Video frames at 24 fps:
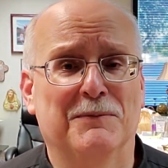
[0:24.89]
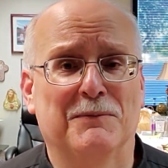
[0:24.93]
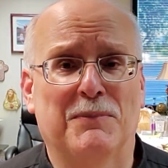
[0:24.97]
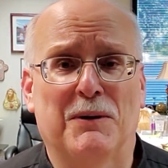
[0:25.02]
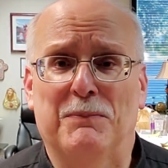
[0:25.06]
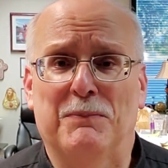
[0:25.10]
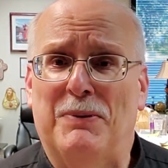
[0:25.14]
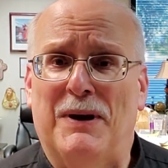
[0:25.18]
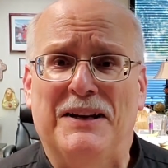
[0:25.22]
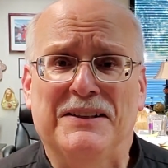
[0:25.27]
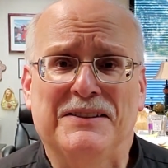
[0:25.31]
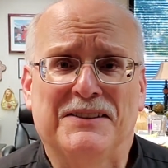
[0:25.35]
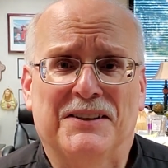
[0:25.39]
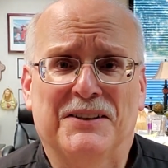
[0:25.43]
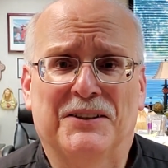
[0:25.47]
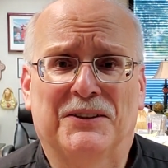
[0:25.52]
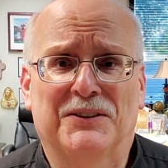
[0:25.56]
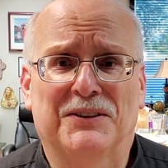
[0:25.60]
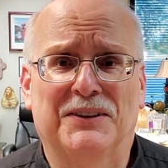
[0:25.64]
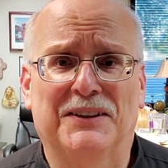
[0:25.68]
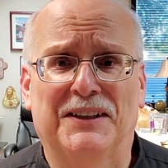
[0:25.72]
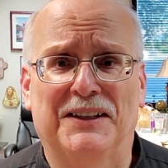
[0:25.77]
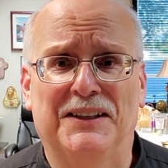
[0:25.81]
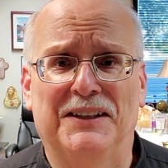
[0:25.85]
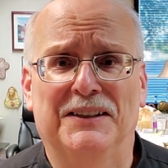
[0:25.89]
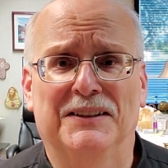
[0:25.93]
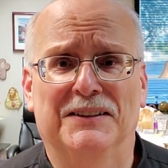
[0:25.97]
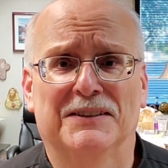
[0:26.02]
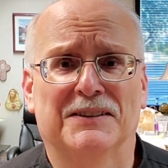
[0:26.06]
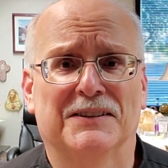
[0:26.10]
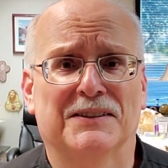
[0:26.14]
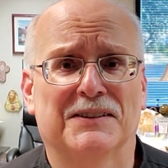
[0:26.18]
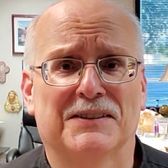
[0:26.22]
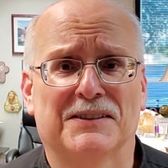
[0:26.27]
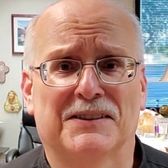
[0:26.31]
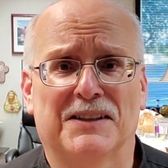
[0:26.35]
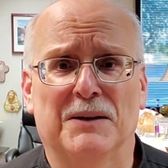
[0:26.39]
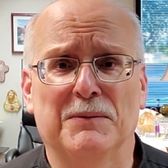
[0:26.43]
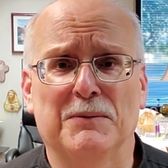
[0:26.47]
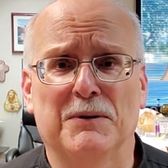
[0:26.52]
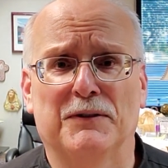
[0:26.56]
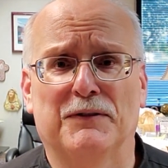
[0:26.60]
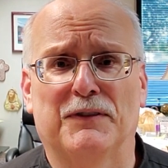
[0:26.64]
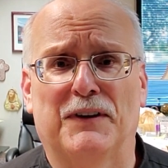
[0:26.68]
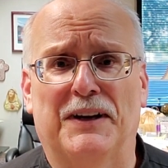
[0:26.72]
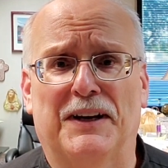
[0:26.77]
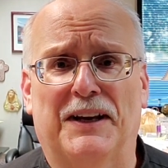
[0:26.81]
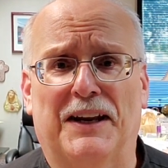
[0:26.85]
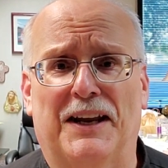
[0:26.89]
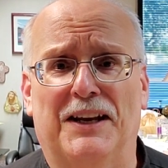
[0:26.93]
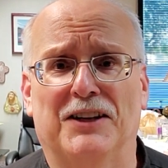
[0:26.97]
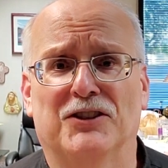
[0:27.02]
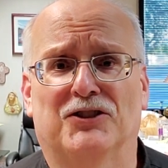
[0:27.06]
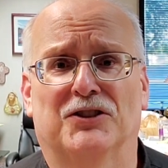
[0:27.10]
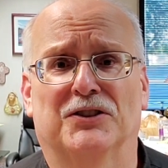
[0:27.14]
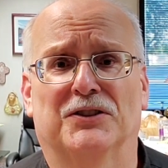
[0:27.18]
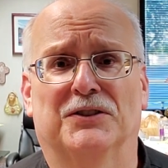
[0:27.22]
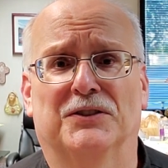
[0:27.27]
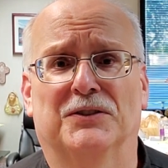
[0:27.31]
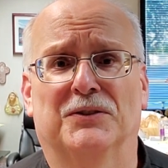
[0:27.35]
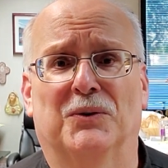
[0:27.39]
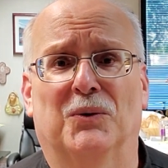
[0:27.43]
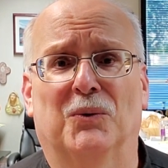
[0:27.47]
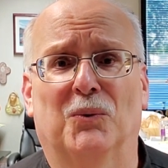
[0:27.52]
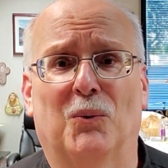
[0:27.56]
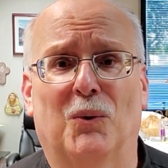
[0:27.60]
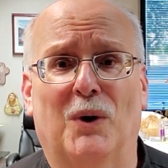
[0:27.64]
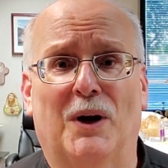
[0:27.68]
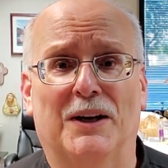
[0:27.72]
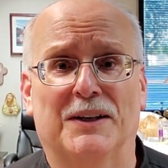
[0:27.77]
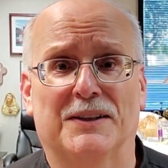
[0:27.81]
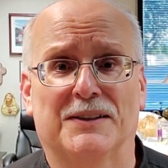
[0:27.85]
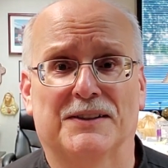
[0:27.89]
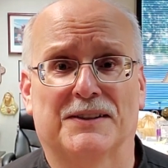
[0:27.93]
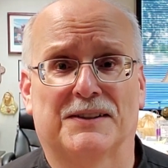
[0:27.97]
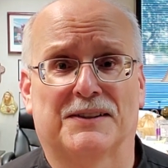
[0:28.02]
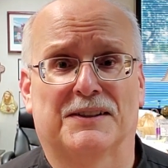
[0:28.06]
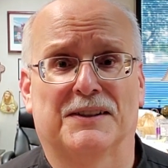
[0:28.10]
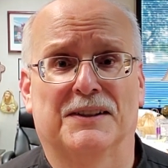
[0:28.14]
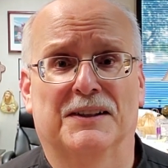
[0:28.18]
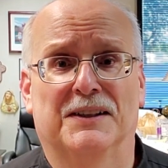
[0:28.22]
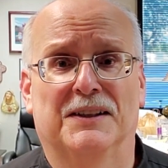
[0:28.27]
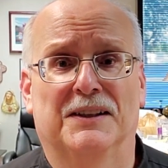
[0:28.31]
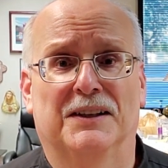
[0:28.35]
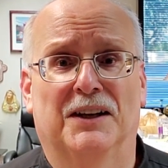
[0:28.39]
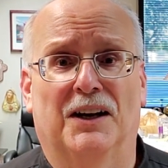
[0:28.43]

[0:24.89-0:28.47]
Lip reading: but basically, summer vacation was